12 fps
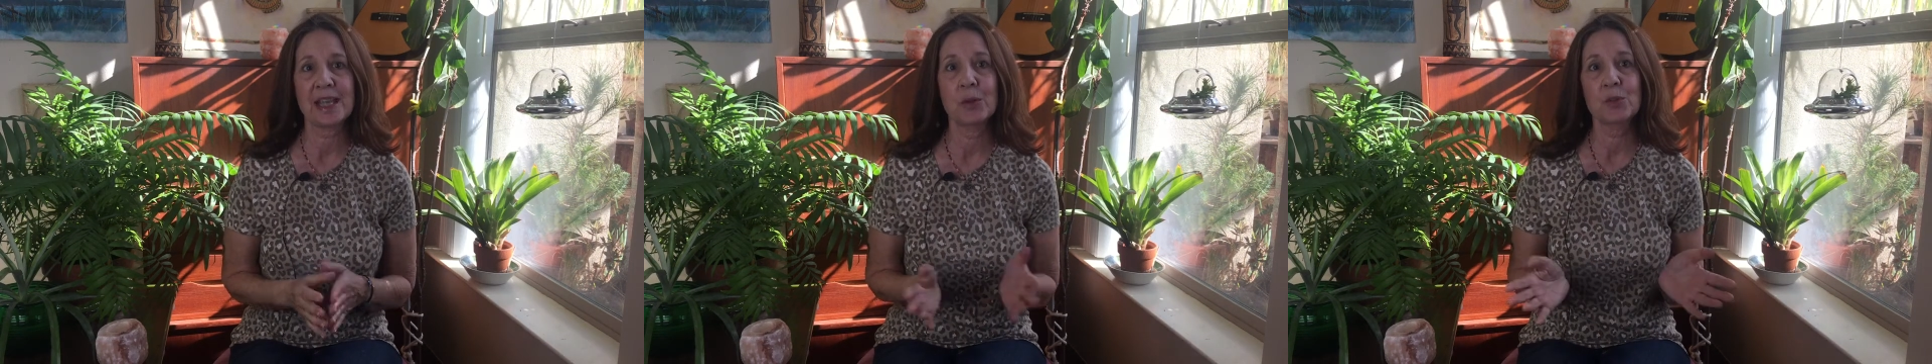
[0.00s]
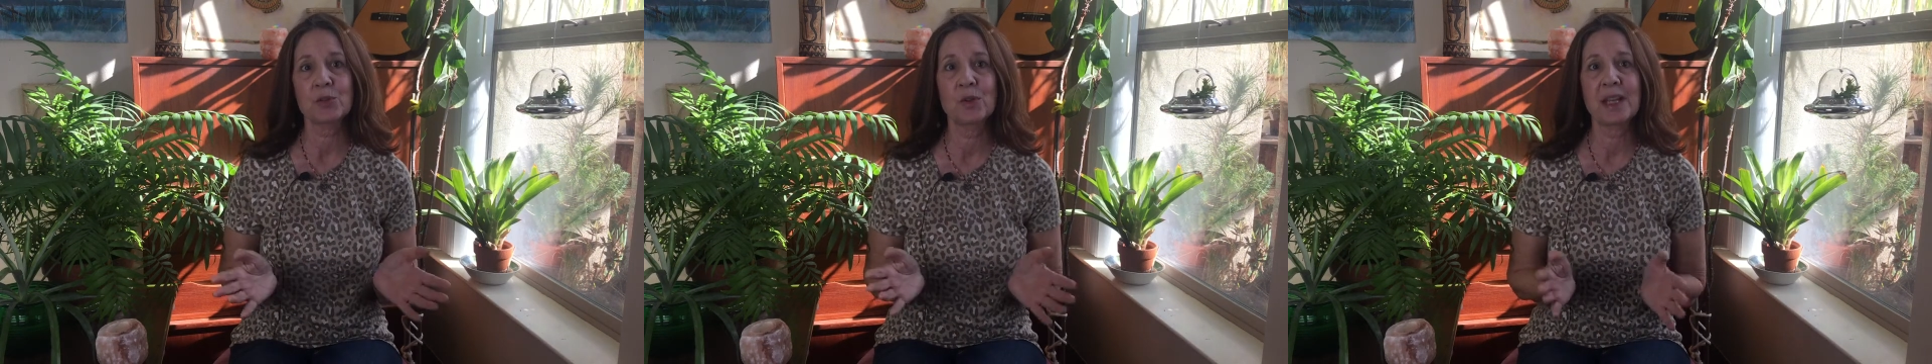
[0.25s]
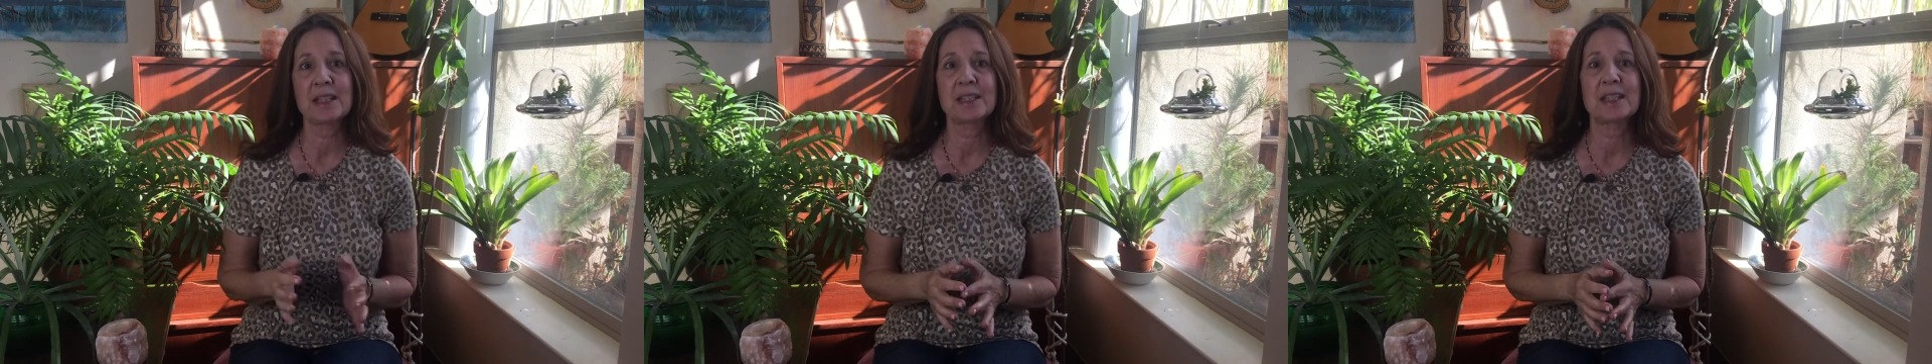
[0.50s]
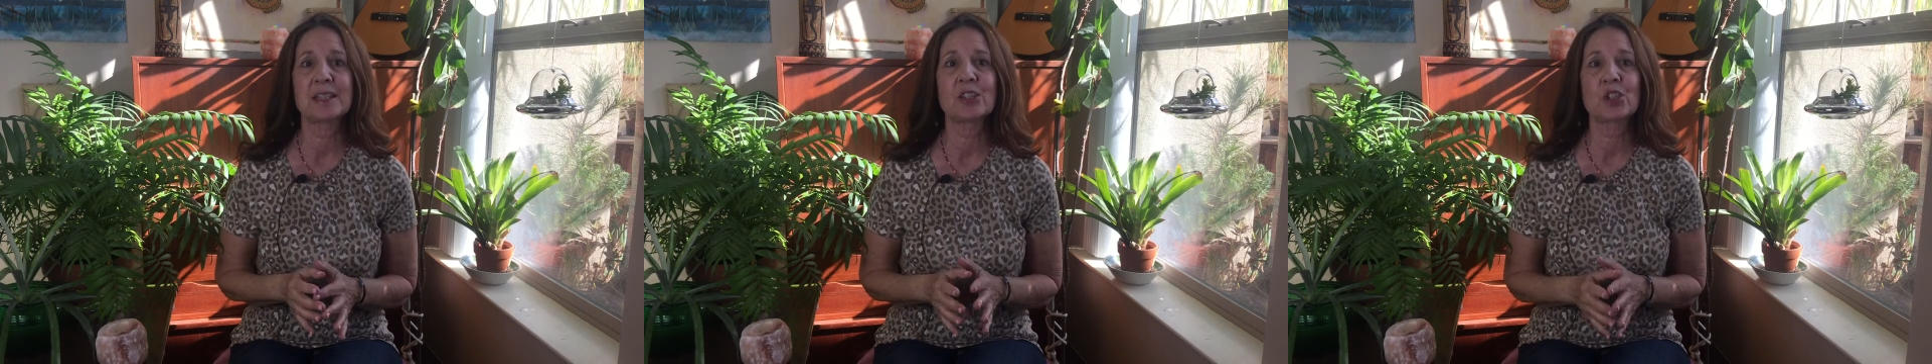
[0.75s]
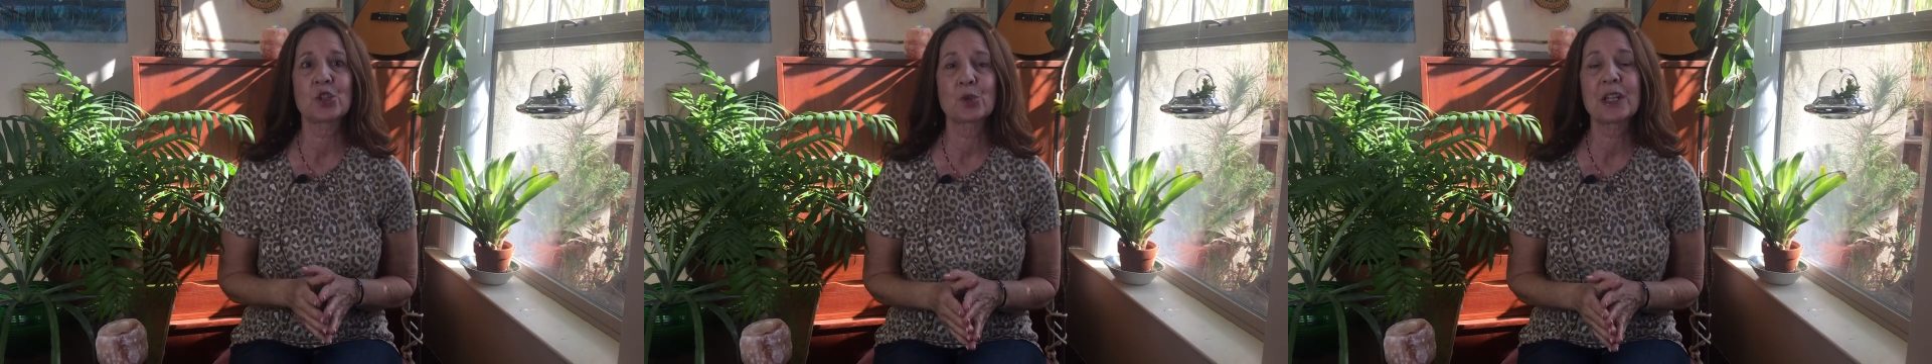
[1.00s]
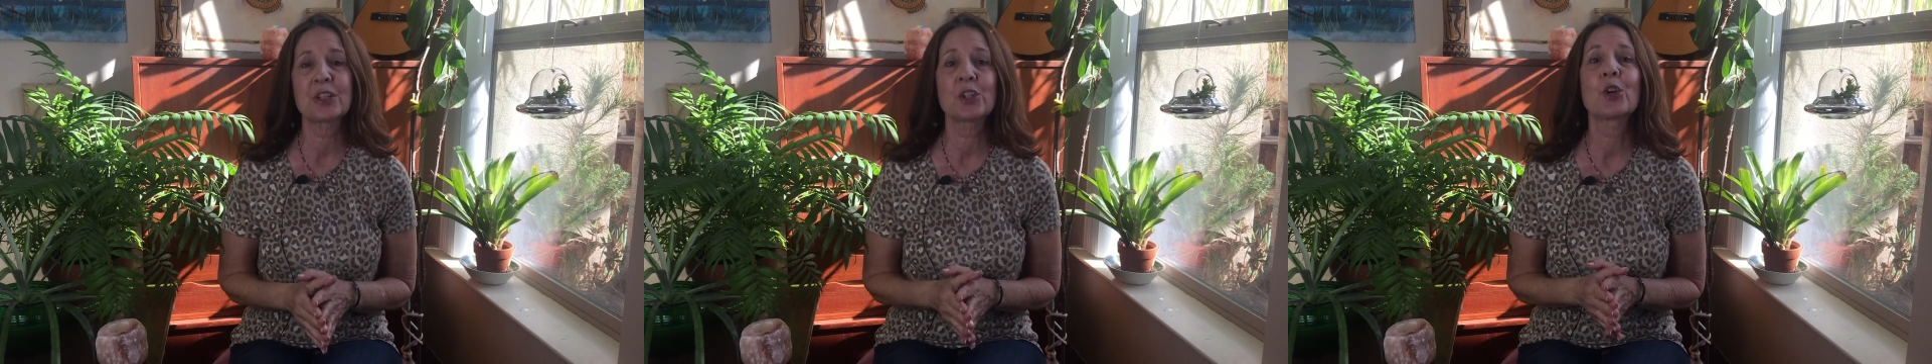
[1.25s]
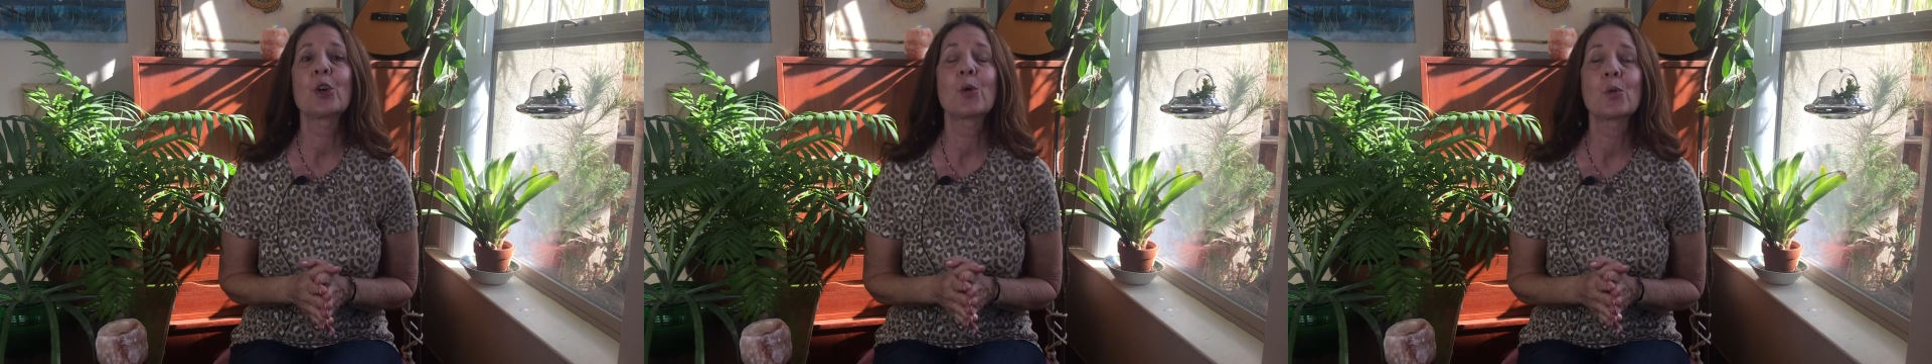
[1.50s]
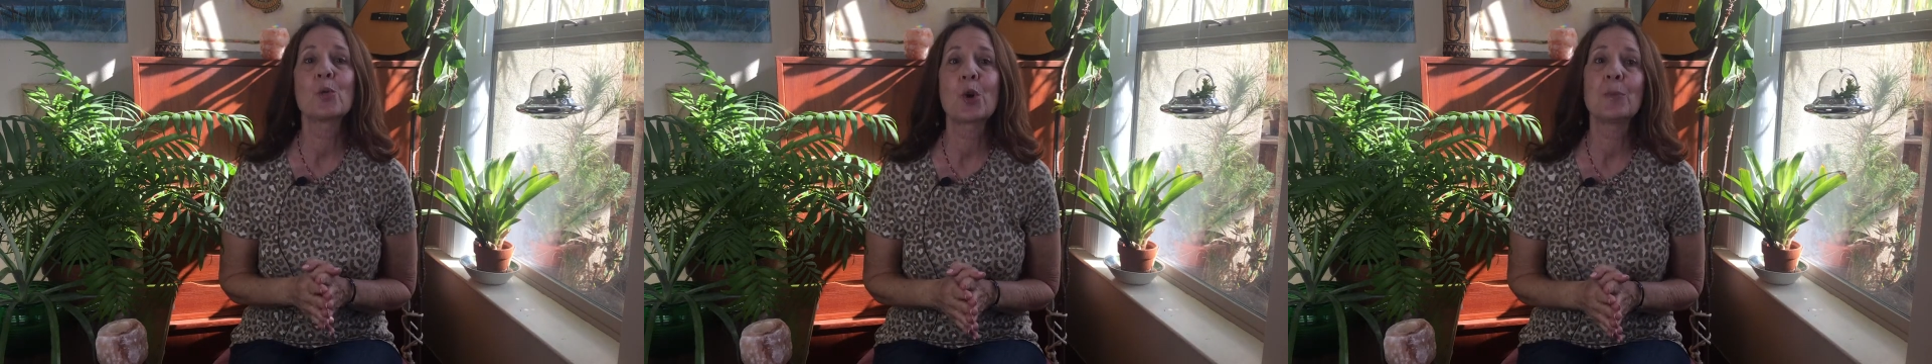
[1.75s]
I was raised as a strict
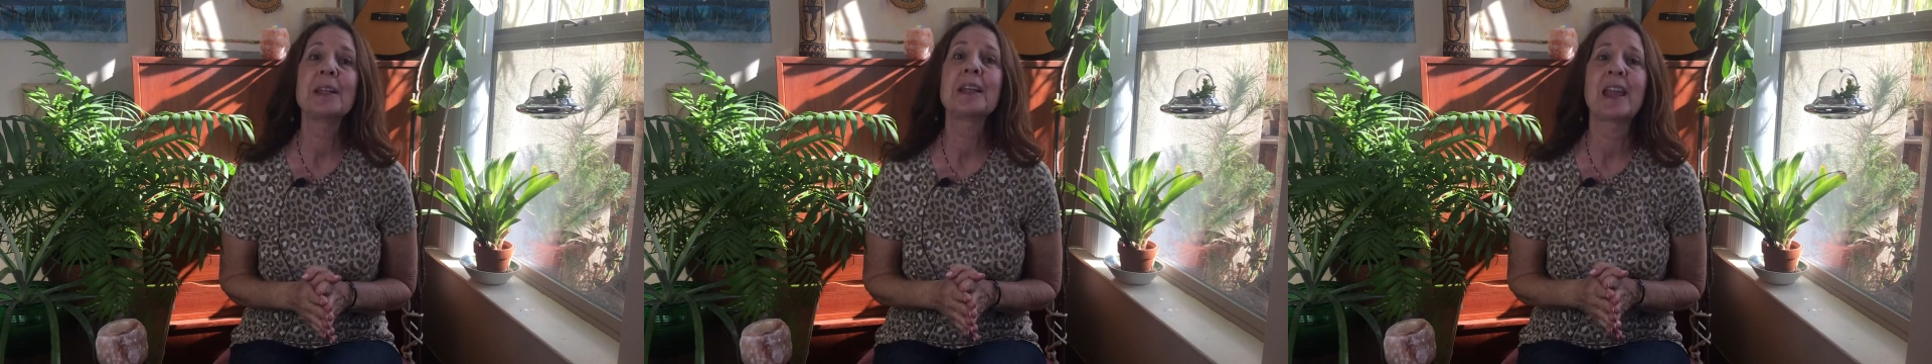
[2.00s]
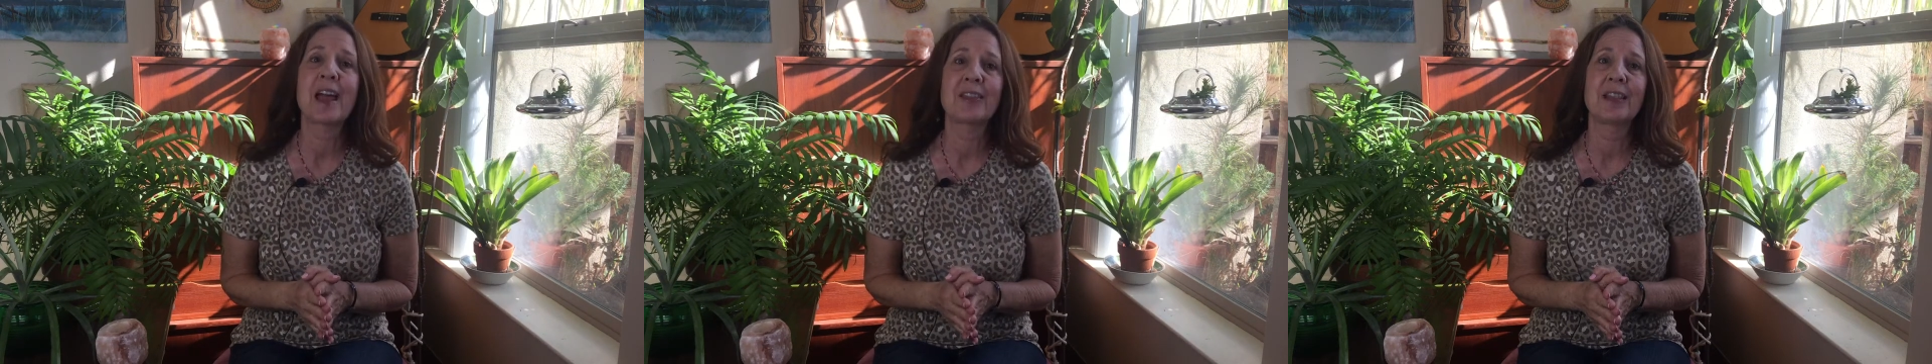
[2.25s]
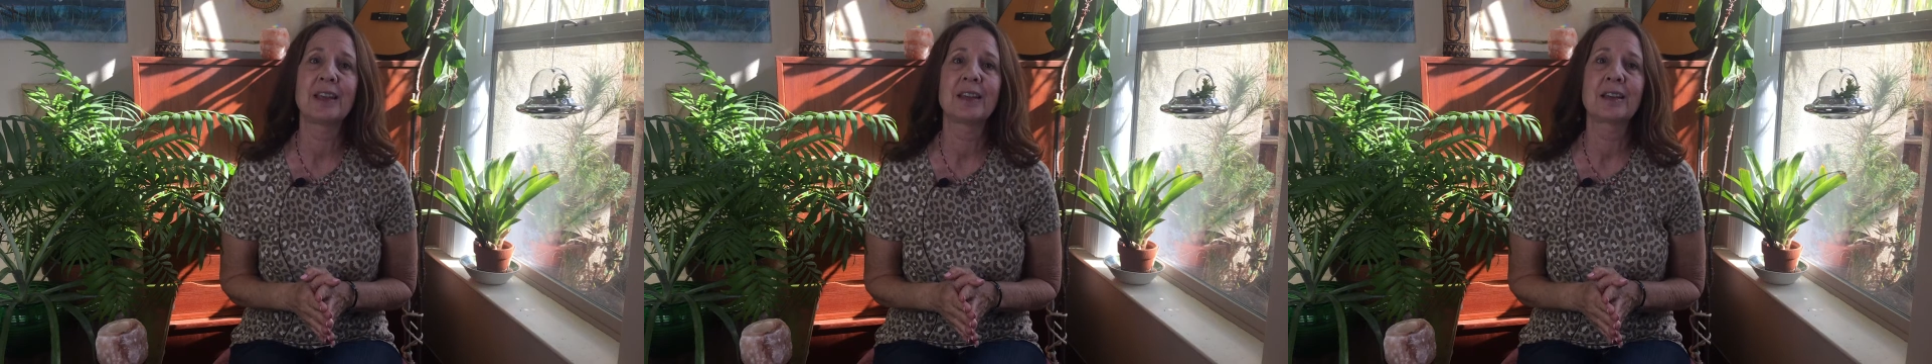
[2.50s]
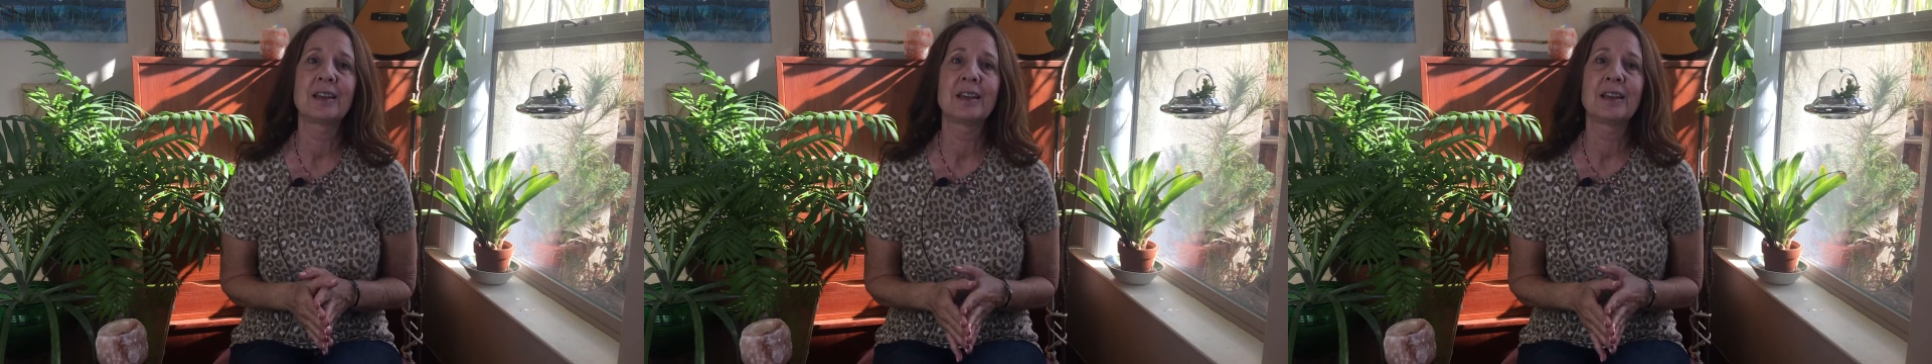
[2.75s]
Roman Catholic.